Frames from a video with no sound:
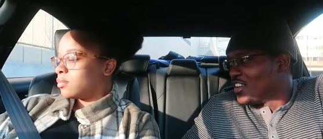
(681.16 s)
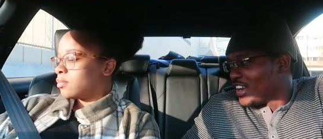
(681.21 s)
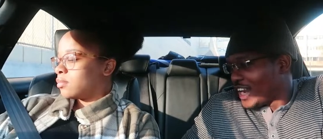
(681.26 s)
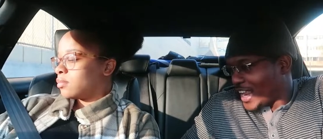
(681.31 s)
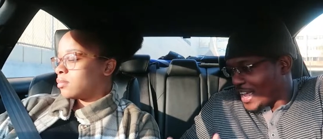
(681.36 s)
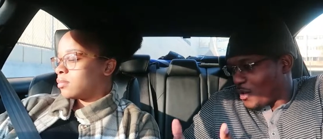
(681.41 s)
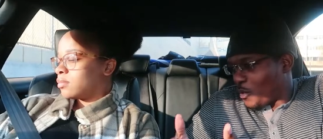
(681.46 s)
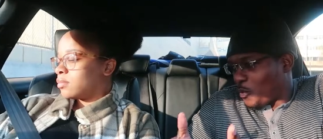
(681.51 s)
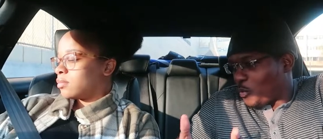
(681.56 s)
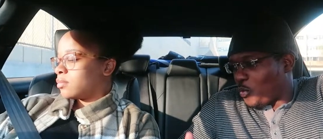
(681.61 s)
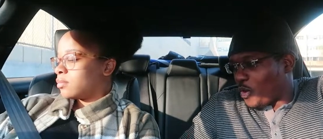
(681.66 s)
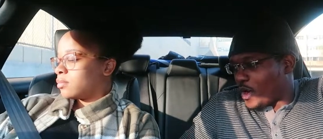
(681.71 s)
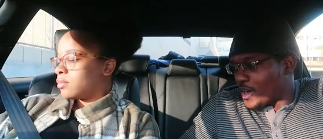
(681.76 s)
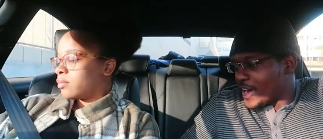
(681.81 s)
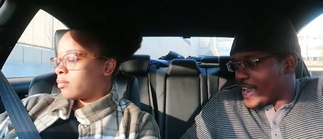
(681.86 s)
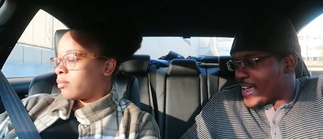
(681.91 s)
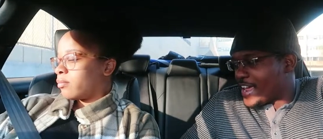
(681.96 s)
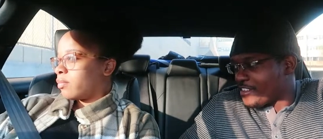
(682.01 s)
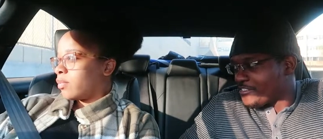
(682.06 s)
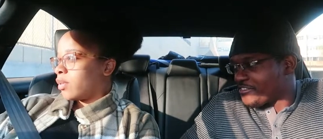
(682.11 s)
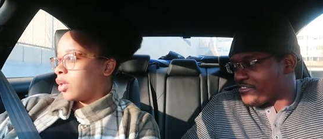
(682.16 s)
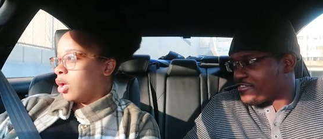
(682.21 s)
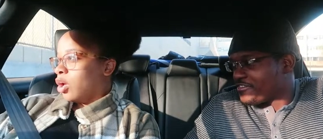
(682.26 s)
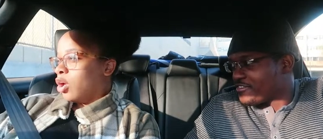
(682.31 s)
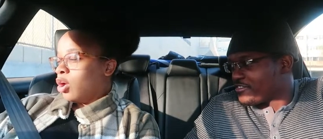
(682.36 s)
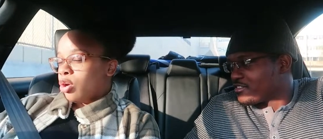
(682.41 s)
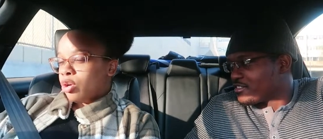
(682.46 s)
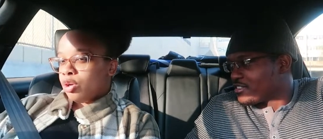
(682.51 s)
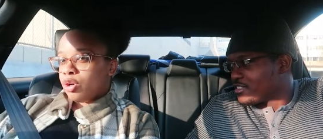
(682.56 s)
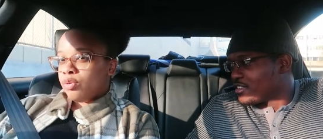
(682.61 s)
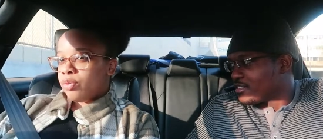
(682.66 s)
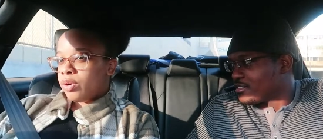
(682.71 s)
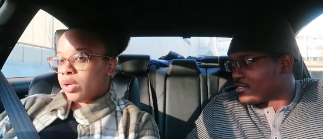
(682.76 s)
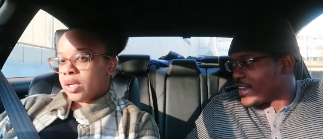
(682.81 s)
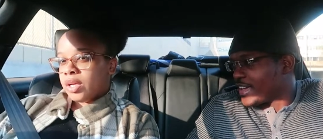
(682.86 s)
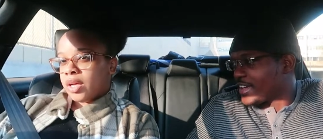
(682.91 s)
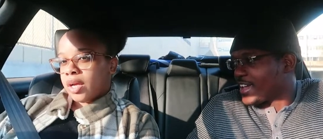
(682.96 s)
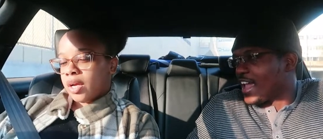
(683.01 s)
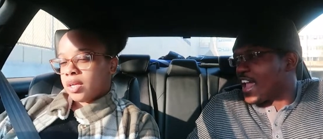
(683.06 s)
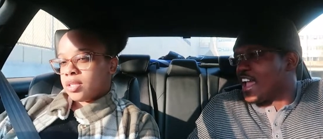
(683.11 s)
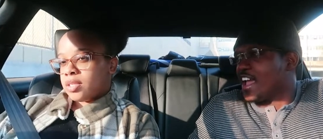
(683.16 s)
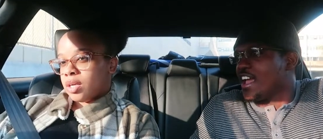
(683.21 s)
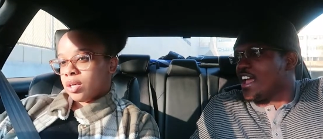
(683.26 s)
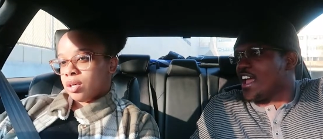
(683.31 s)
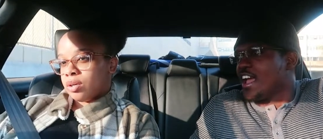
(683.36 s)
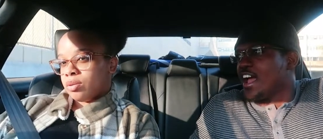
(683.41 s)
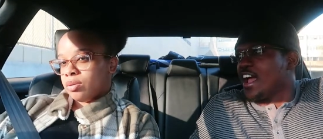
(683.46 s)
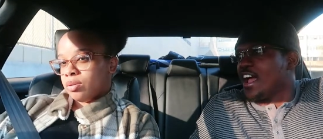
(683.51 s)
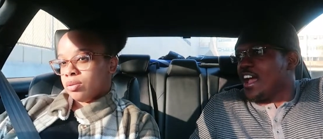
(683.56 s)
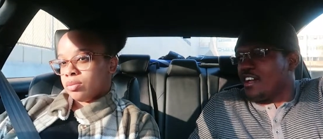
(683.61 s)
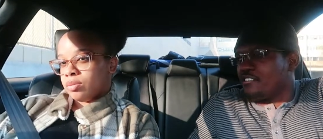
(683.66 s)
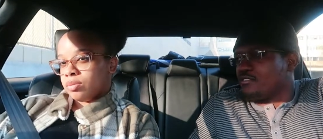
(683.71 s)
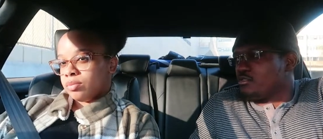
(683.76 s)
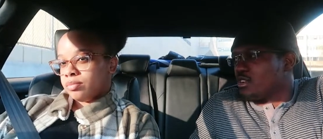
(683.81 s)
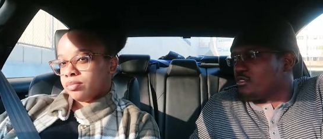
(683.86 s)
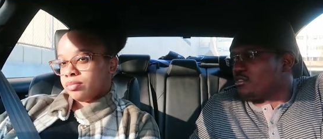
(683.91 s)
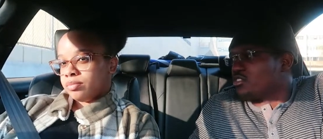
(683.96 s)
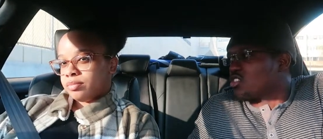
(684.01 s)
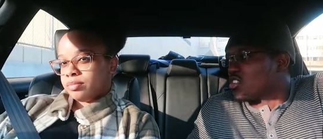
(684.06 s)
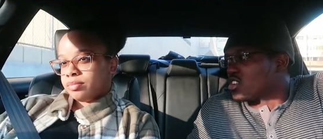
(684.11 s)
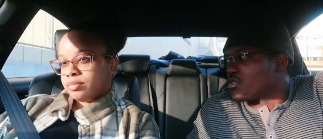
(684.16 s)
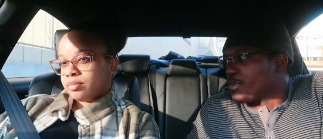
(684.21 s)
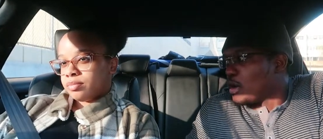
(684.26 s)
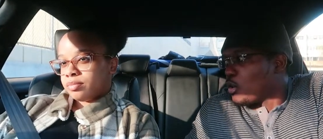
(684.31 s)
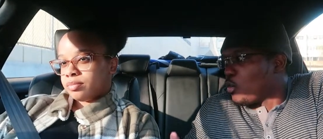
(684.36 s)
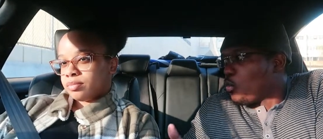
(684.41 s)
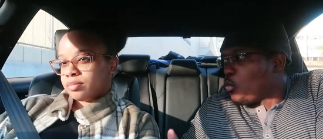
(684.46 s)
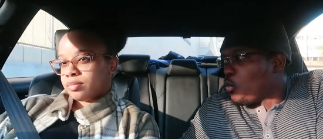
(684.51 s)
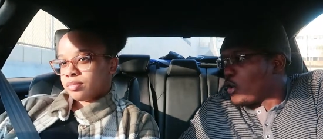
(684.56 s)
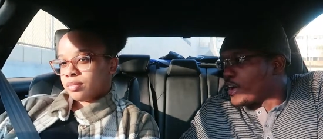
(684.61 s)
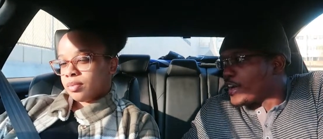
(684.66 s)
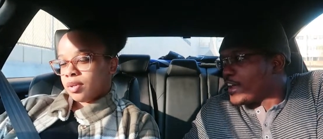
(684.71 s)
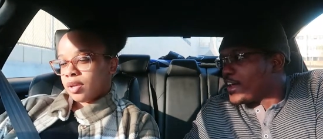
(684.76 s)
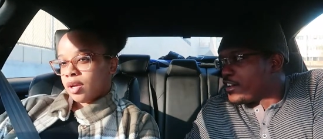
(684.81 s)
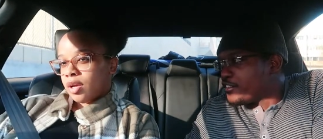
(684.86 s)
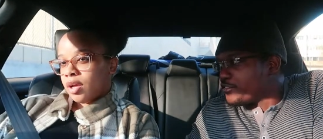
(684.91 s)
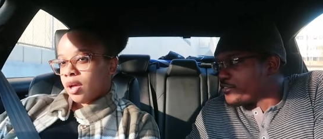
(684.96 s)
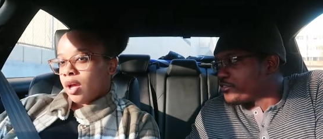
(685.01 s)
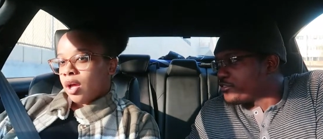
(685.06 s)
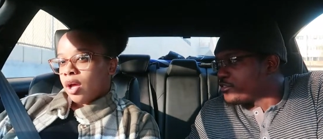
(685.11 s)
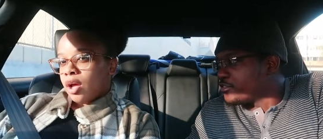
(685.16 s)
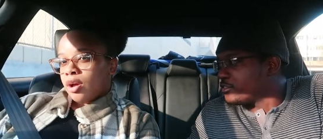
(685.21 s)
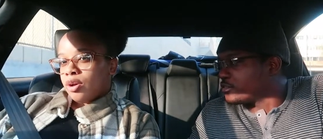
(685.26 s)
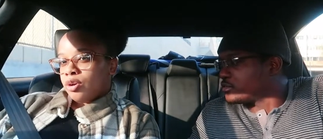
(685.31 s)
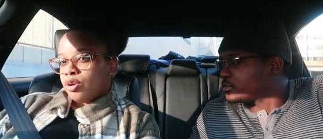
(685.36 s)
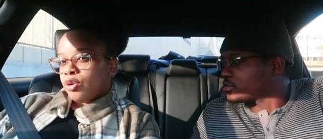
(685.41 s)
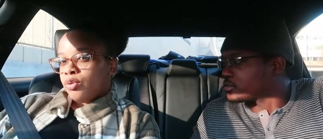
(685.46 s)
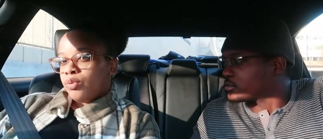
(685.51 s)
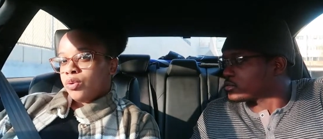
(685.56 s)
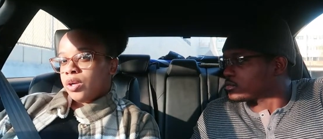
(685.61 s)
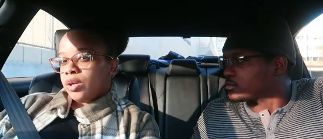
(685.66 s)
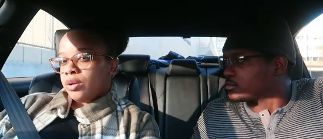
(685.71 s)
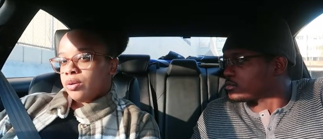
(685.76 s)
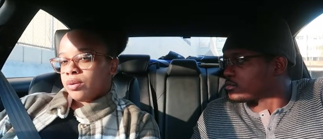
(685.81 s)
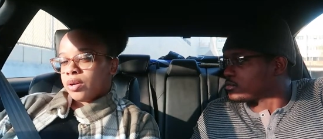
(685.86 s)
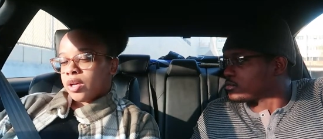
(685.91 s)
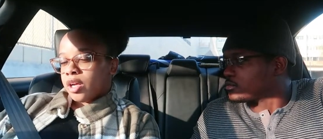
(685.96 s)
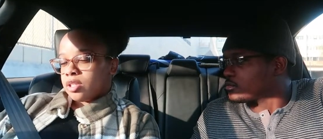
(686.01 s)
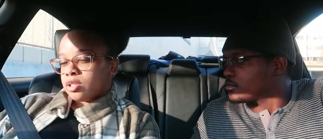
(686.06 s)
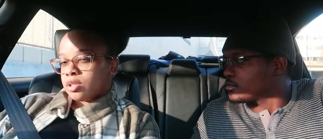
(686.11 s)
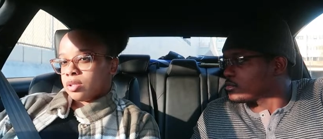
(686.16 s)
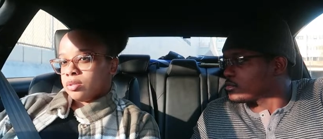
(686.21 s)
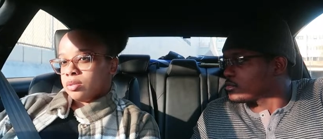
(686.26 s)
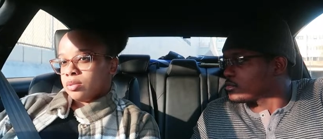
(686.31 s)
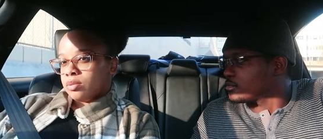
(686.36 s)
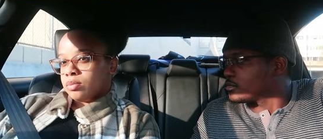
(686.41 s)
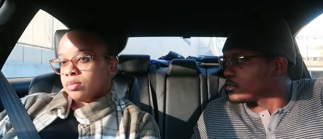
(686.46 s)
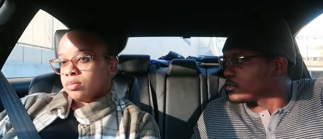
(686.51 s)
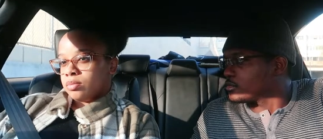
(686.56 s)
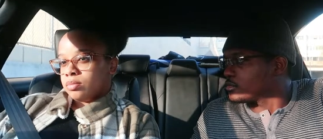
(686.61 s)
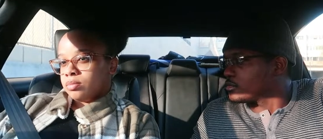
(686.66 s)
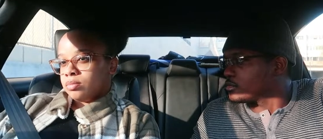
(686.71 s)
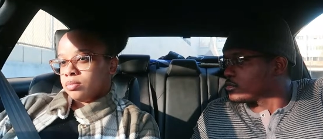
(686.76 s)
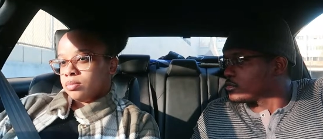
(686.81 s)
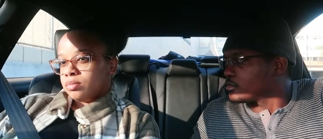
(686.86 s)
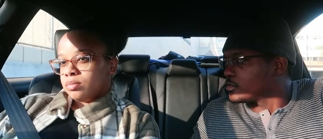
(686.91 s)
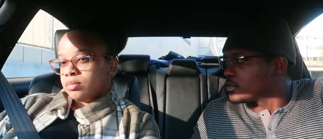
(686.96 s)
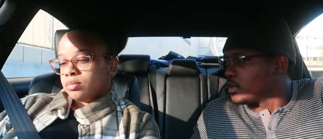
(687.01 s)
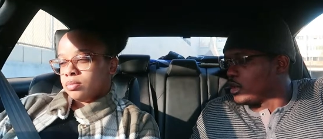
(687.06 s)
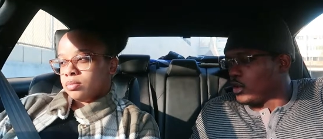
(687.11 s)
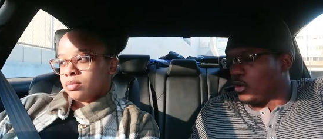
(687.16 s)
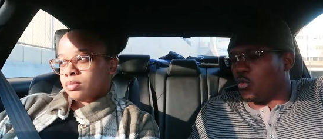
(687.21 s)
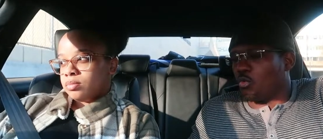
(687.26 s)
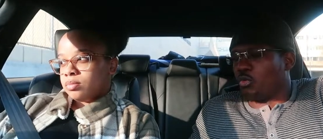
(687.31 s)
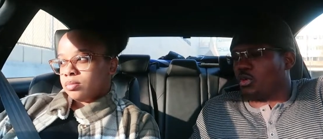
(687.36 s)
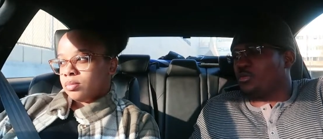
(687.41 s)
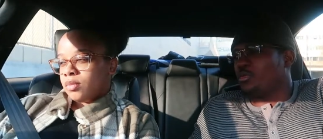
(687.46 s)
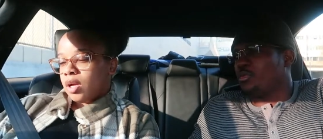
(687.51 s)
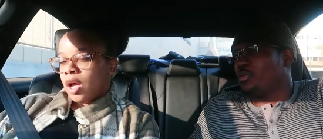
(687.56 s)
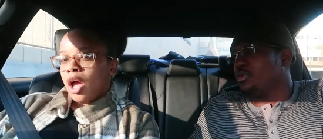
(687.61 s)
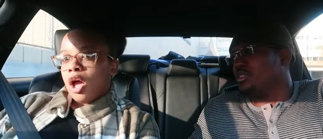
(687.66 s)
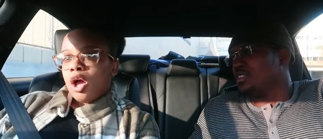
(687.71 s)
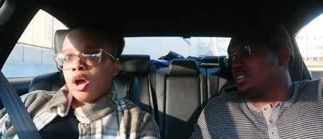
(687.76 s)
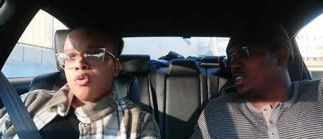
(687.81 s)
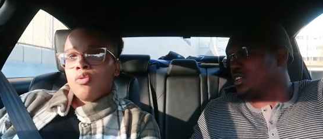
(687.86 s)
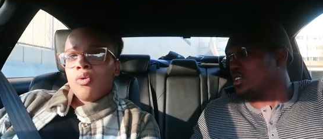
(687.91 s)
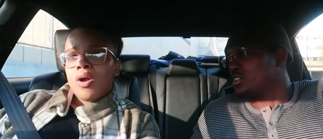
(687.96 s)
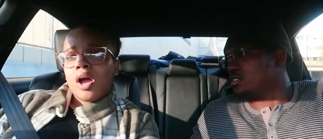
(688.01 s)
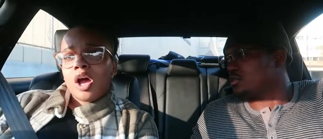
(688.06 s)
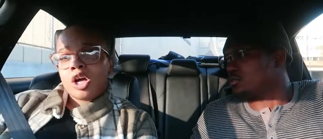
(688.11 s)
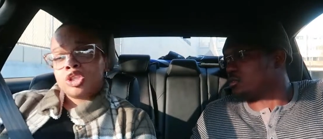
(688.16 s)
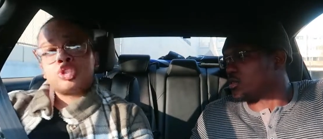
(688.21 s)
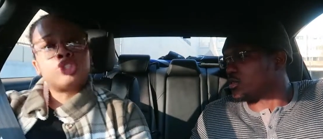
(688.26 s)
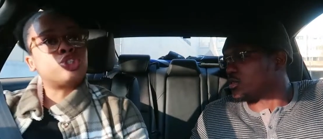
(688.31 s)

Speaker 1: Like what if
Speaker 2: you really like, can't take a clue. Have
Speaker 1: you ever thought about what if?
Speaker 2: You really don't catch a clue.
Speaker 1: What if we was together? We're